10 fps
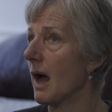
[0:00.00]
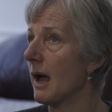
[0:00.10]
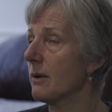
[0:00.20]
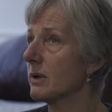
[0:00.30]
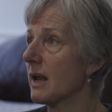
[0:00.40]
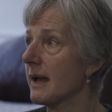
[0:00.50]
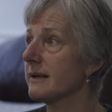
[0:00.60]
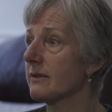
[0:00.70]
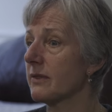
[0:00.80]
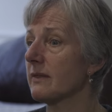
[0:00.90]
I would
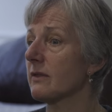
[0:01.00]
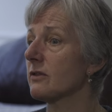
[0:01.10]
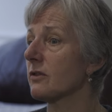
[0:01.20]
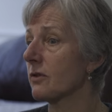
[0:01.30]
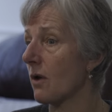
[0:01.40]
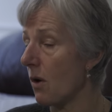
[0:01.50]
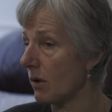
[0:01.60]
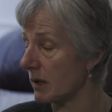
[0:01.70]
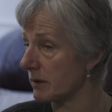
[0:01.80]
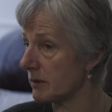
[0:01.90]
like to think that
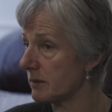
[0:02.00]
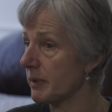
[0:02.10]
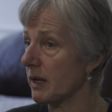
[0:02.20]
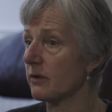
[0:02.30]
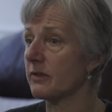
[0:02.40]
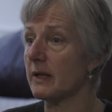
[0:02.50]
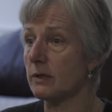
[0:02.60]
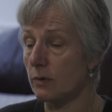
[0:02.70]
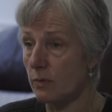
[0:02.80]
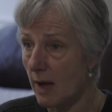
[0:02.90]
Scotland, because they
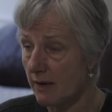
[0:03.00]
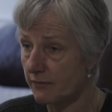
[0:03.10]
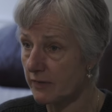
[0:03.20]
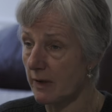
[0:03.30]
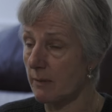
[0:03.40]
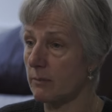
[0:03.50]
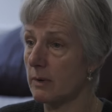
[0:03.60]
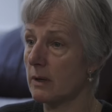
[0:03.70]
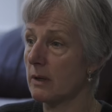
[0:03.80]
do have some